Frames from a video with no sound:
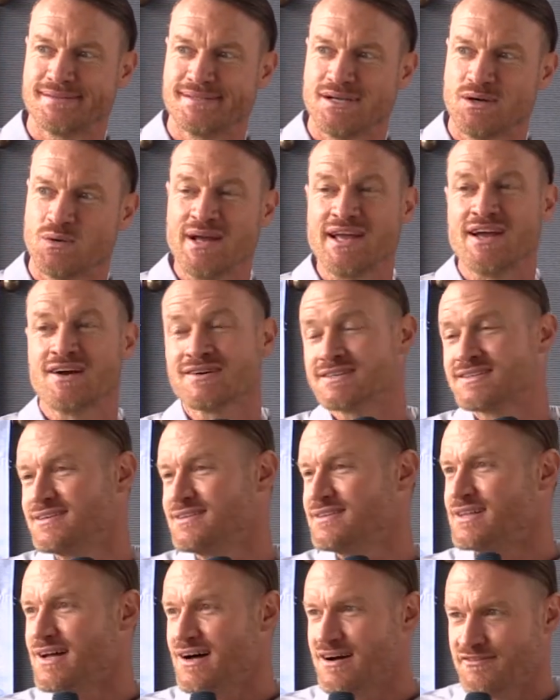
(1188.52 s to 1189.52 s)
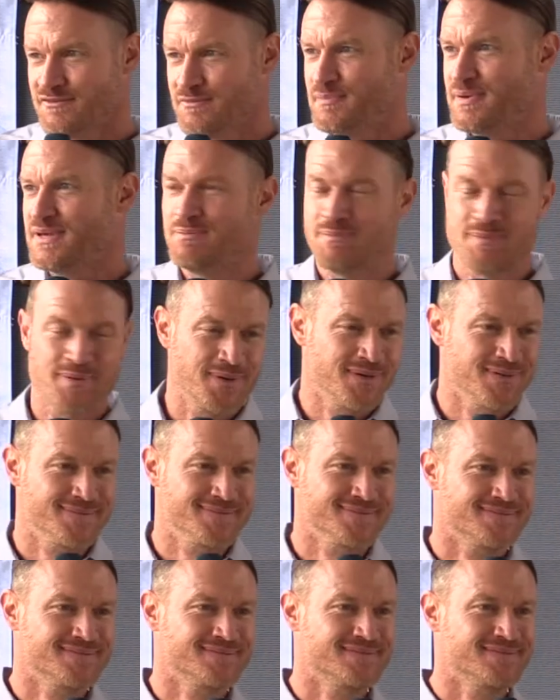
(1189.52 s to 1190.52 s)
We are to love people.
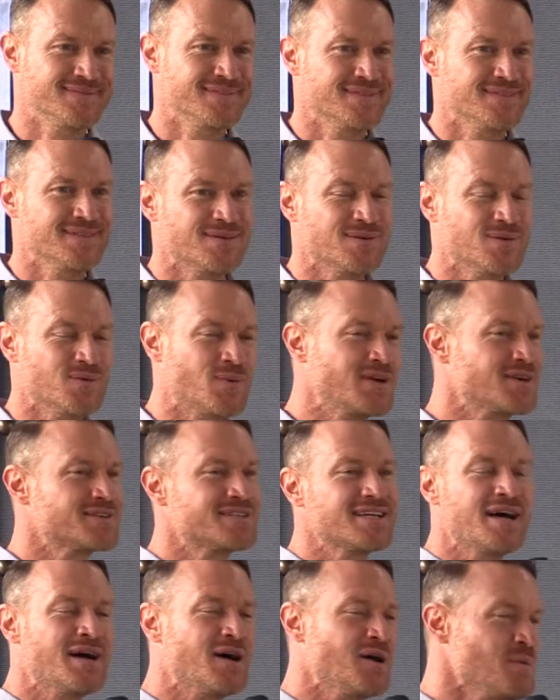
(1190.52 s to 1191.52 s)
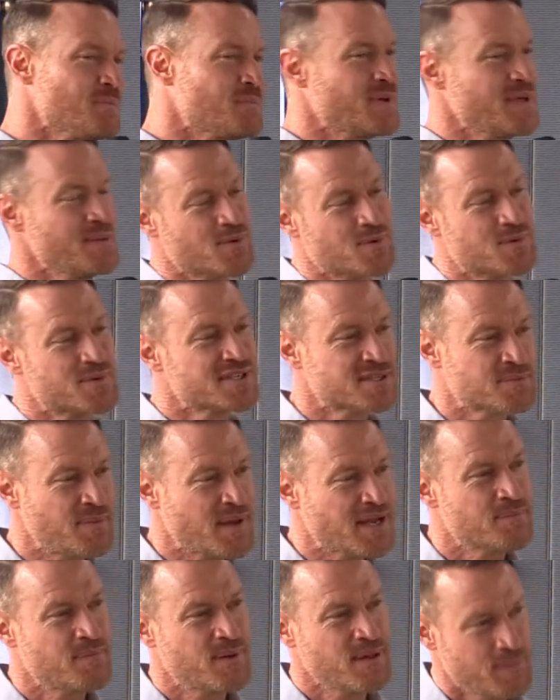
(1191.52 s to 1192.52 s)
We are to help people,
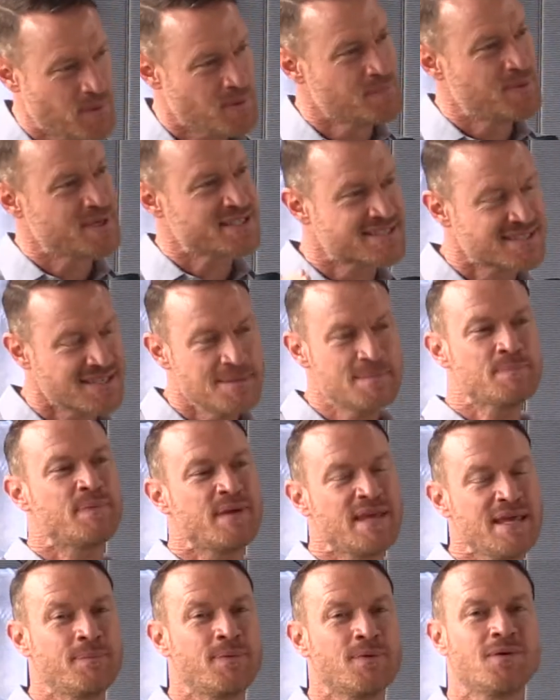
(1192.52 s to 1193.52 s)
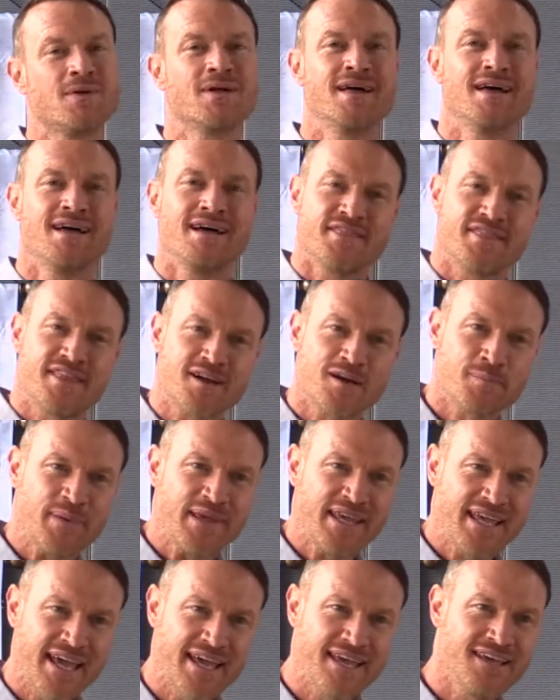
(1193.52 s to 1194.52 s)
respect people, but some people, their
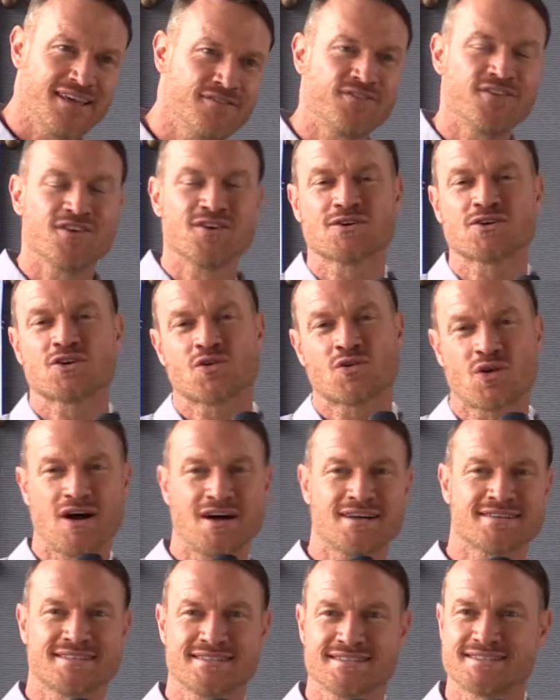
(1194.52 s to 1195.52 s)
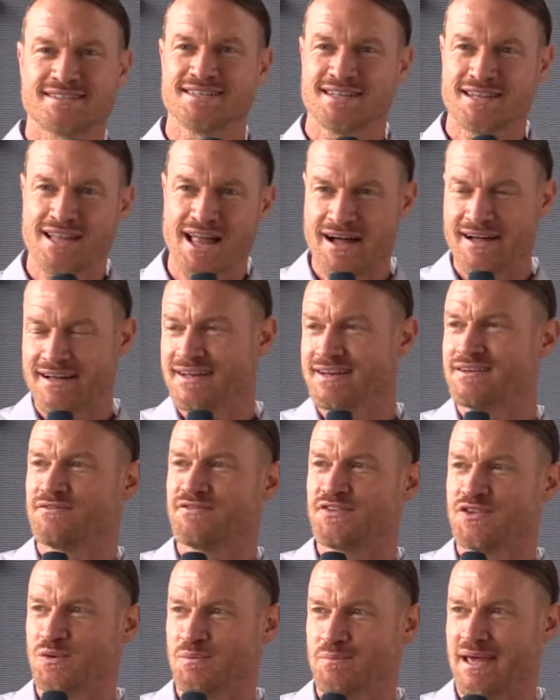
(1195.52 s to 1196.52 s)
behavior crosses the line of
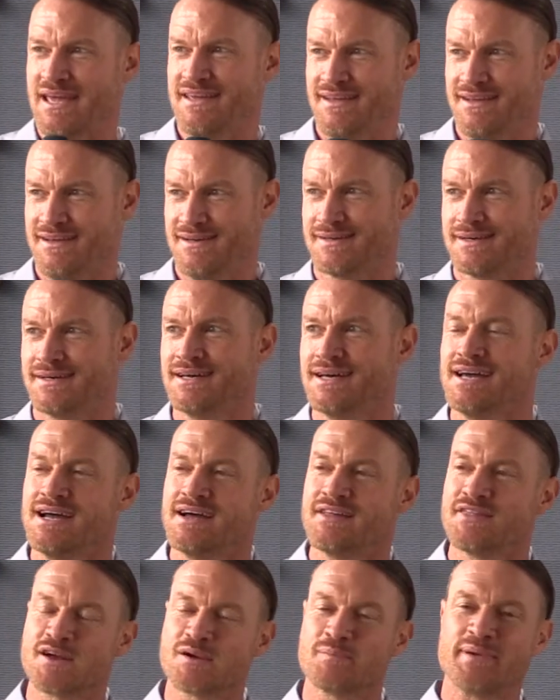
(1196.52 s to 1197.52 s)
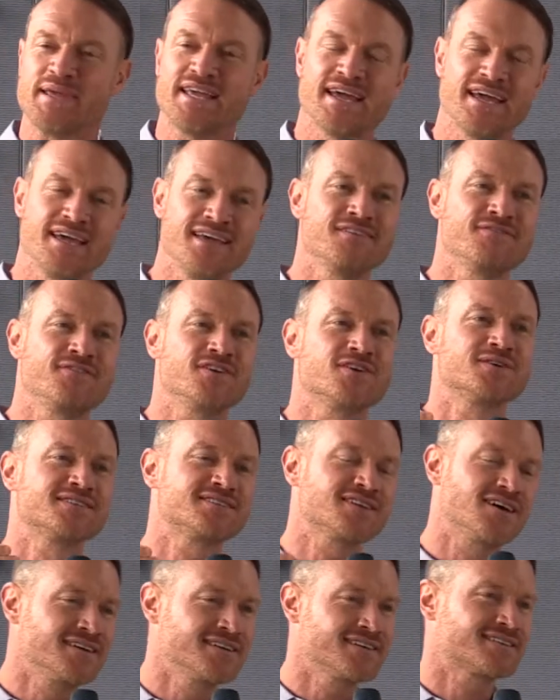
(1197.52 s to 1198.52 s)
humane. Their behavior is
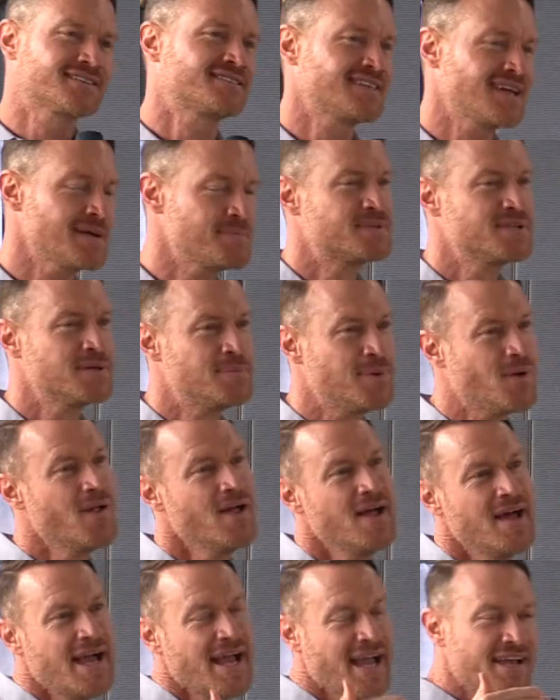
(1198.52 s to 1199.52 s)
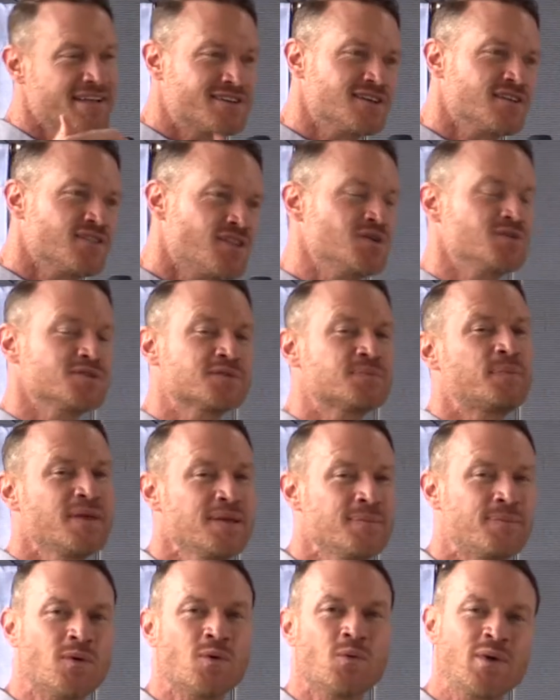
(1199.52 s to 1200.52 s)
unacceptable, and to those
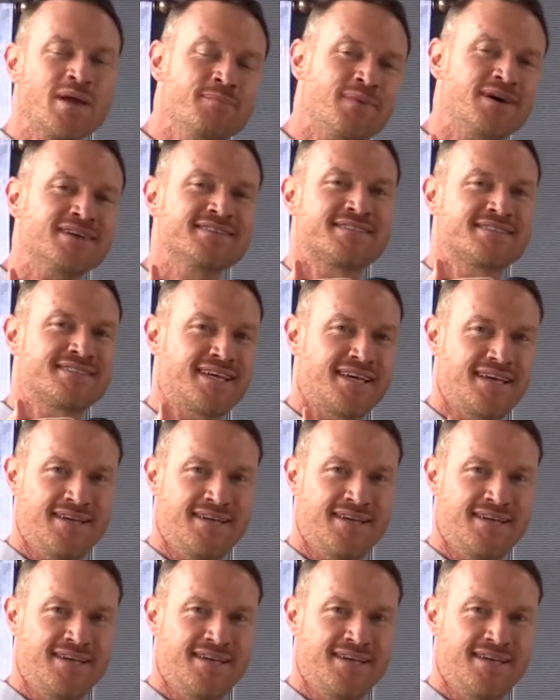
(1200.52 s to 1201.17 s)
people we must say